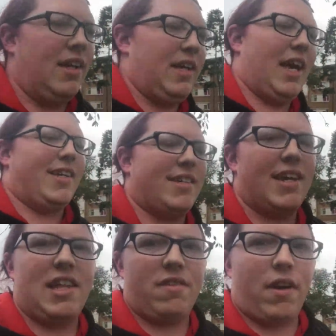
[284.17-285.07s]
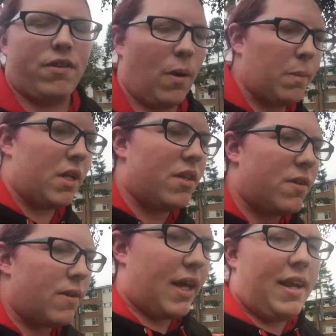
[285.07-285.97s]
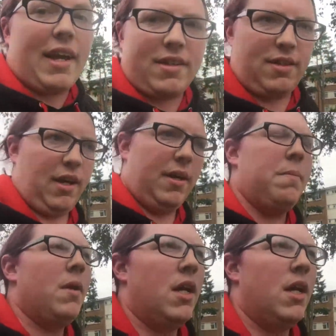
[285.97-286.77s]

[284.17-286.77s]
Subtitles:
Yes, Heathrow. So I'm going to do that next time.